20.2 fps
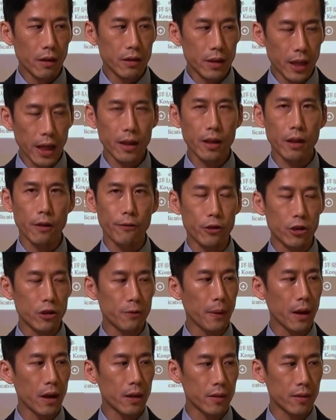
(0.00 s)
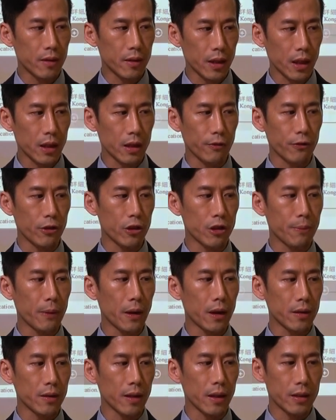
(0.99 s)
Tick the first box, tick the first
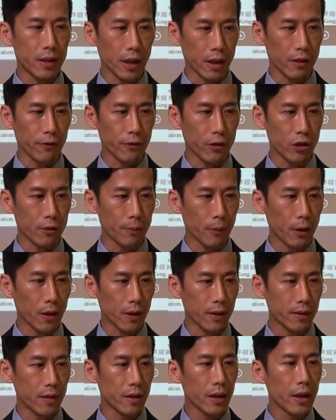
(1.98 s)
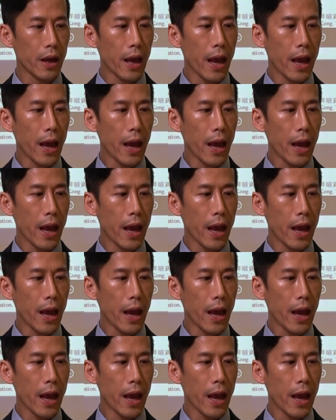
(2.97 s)
box, and tick the first box.